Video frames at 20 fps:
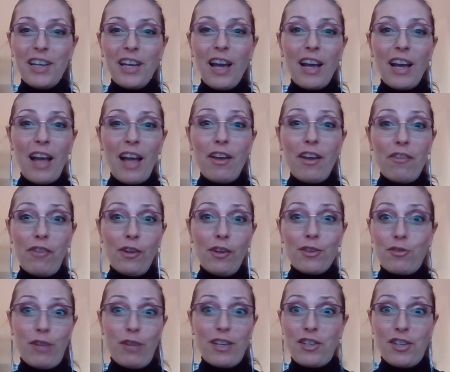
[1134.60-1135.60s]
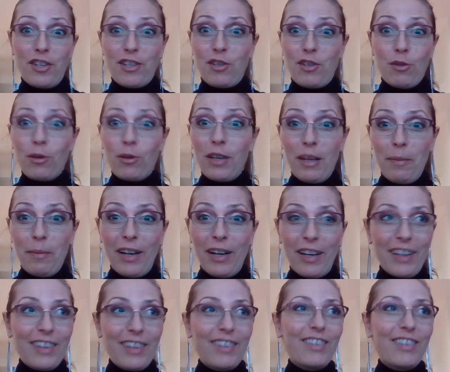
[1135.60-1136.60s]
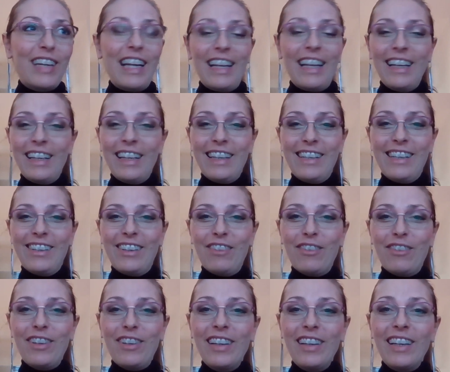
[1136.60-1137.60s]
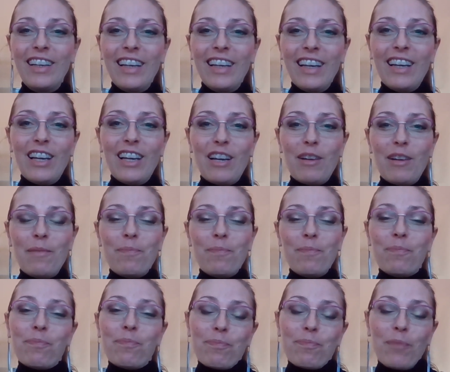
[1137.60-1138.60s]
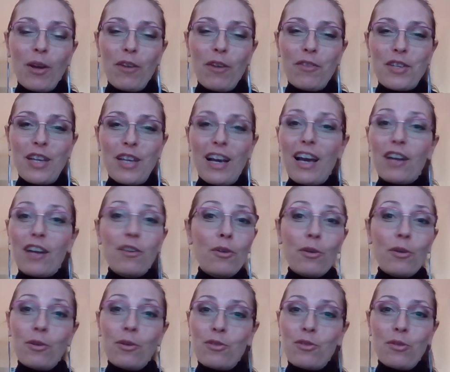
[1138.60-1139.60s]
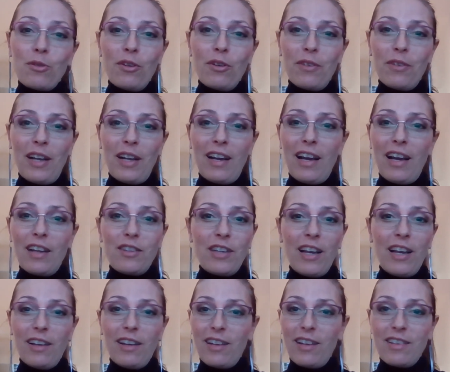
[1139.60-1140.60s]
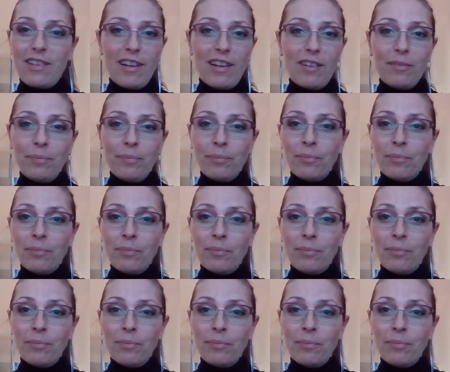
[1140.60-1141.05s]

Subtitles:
I felt stressed just talking about it, really, you know. But obviously I had no control over that. I had to get that done.